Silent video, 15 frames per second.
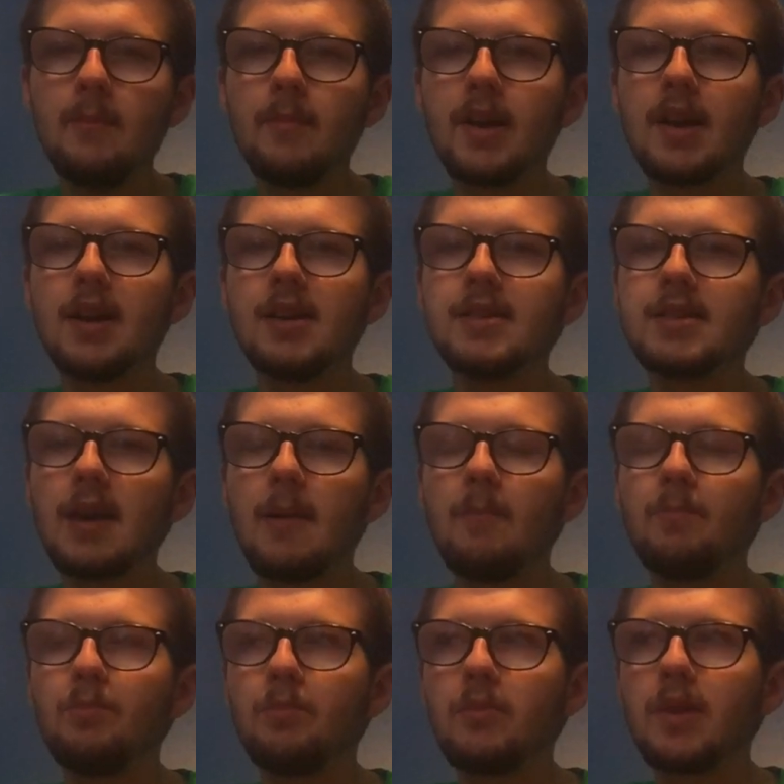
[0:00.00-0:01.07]
because
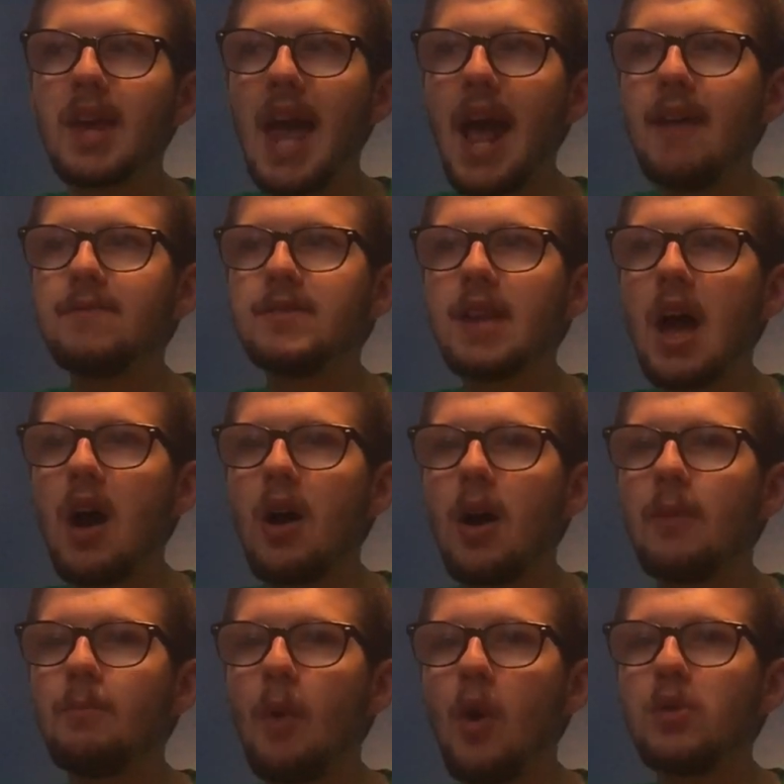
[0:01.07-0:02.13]
caves now
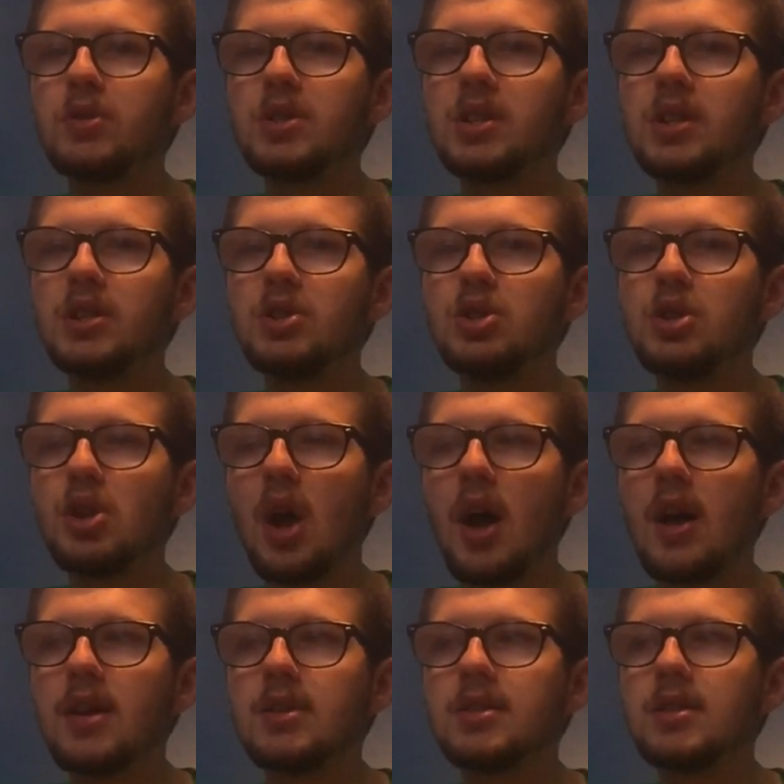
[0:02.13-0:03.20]
are mostly
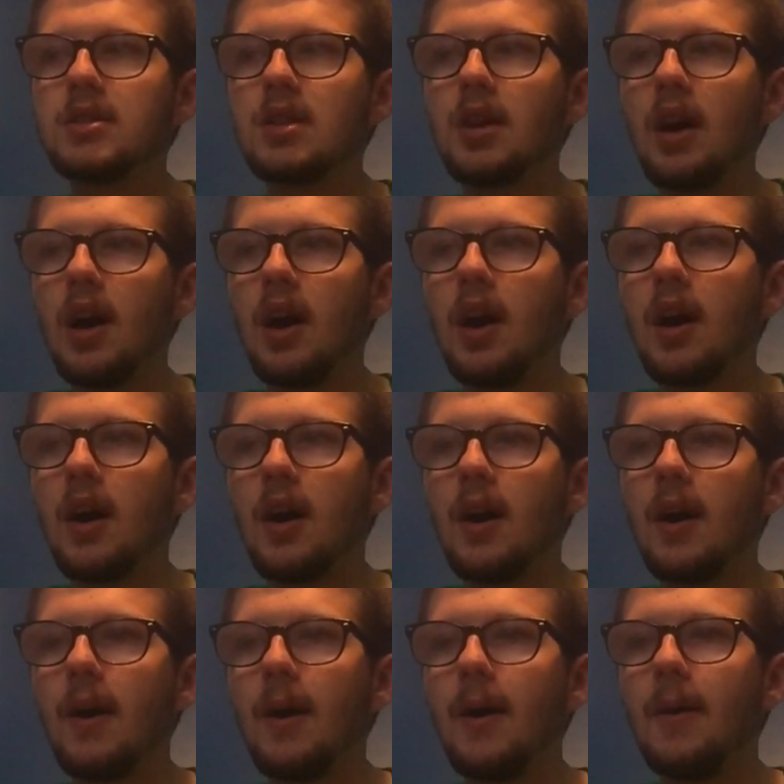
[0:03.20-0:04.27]
just
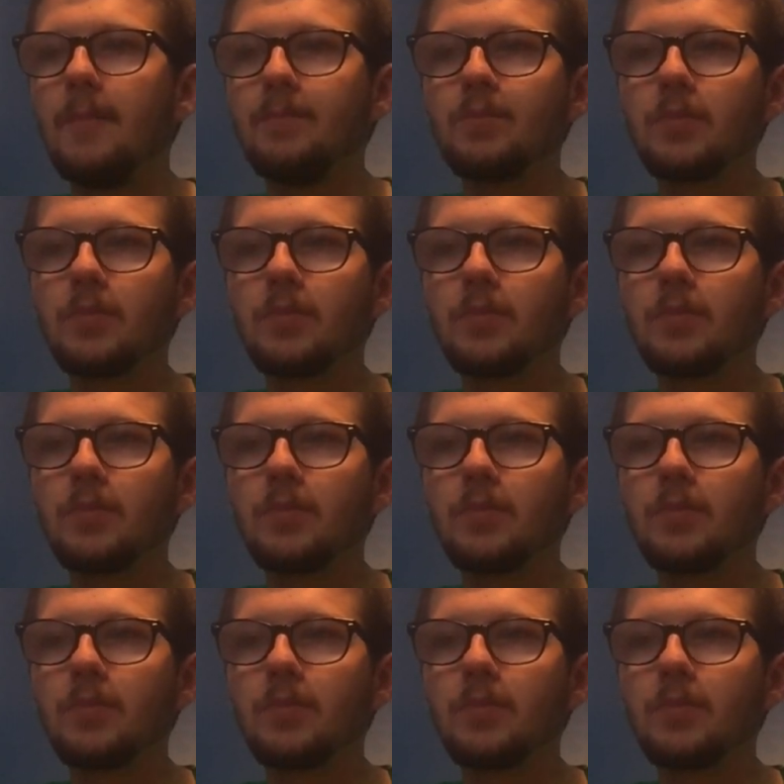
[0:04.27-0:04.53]
are